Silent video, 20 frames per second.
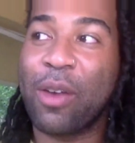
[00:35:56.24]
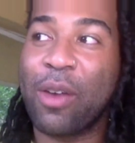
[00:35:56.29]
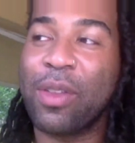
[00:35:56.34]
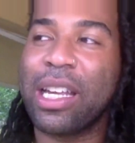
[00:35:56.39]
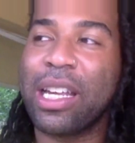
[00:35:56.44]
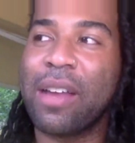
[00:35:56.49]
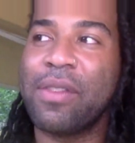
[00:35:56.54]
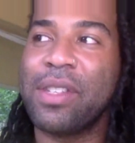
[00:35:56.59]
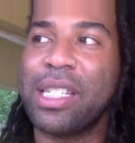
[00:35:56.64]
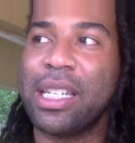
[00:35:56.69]

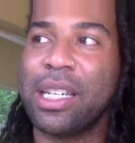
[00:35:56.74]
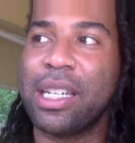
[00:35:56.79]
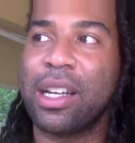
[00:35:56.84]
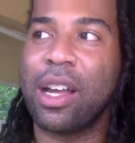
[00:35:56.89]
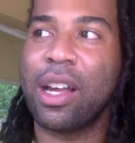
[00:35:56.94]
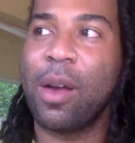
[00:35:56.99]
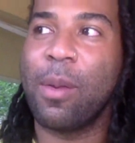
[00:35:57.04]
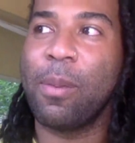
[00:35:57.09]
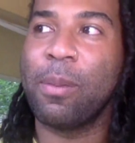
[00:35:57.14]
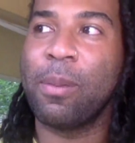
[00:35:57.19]
I've seen a
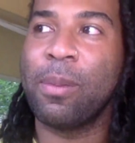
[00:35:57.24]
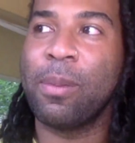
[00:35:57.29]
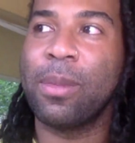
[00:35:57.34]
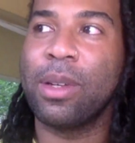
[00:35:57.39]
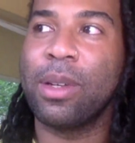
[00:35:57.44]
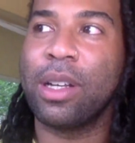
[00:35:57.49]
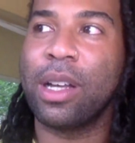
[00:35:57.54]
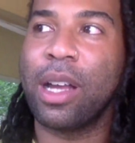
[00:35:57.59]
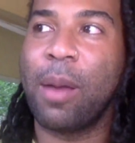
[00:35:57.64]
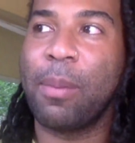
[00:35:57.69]

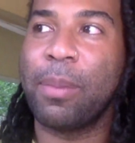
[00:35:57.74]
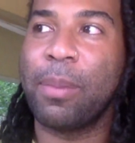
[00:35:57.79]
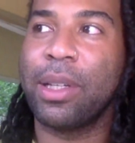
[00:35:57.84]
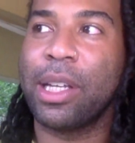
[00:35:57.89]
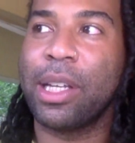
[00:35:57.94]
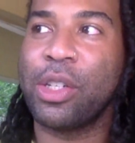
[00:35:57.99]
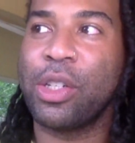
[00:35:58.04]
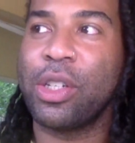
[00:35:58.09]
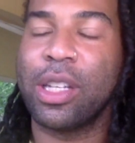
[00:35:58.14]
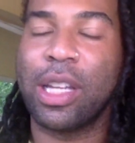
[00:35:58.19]

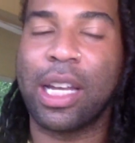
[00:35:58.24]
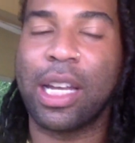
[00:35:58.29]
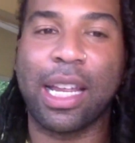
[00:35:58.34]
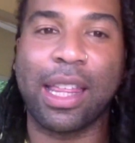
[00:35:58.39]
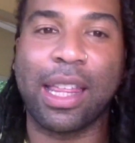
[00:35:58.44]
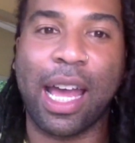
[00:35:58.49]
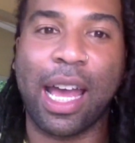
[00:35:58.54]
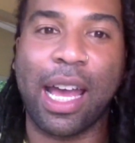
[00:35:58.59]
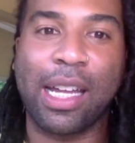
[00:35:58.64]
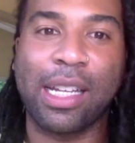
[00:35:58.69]
compilation like
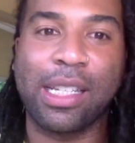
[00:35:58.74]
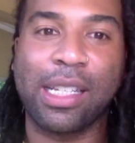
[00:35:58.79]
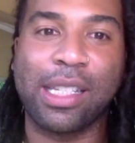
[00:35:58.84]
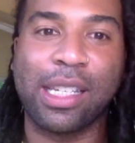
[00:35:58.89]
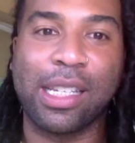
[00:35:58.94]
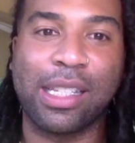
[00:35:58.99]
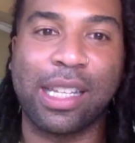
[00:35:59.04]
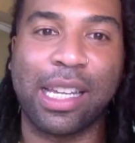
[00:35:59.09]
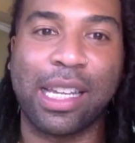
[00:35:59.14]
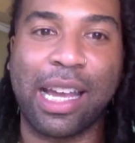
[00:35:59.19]
that
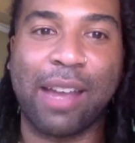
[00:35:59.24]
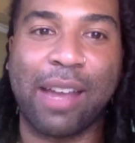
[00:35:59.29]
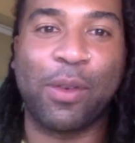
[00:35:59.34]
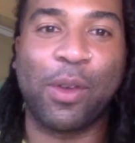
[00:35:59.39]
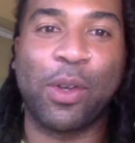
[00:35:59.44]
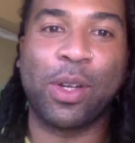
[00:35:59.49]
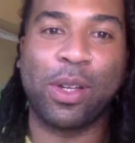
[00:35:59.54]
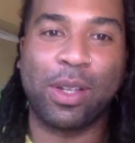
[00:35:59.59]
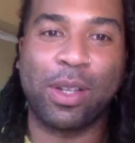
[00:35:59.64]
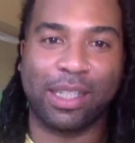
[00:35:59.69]
since I've
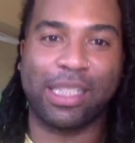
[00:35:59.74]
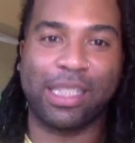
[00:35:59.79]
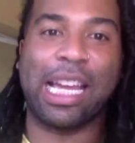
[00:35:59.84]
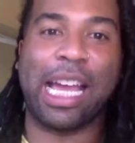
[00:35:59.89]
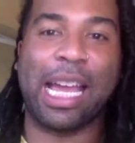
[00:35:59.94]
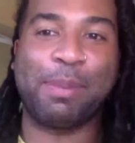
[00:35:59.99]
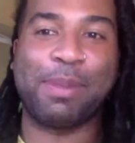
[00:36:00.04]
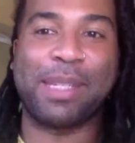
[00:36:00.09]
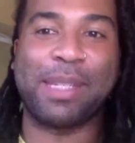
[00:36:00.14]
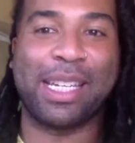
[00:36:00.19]

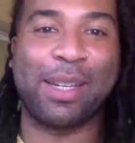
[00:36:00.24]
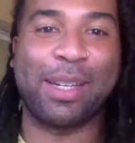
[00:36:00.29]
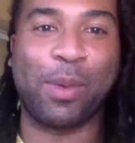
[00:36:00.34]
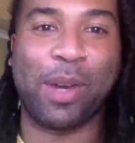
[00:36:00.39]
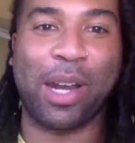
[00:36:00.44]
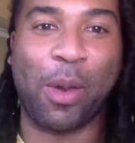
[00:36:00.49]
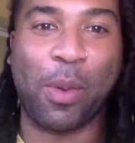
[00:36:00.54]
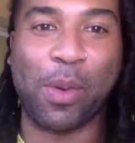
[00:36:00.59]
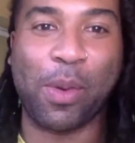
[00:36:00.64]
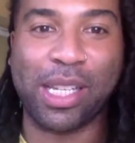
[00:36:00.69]
typed in when
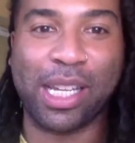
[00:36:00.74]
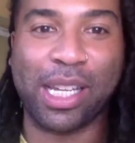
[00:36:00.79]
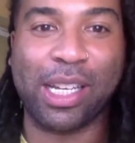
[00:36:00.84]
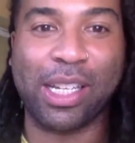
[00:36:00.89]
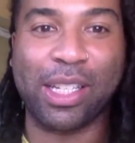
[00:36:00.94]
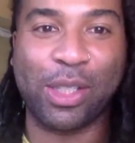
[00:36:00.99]
I was I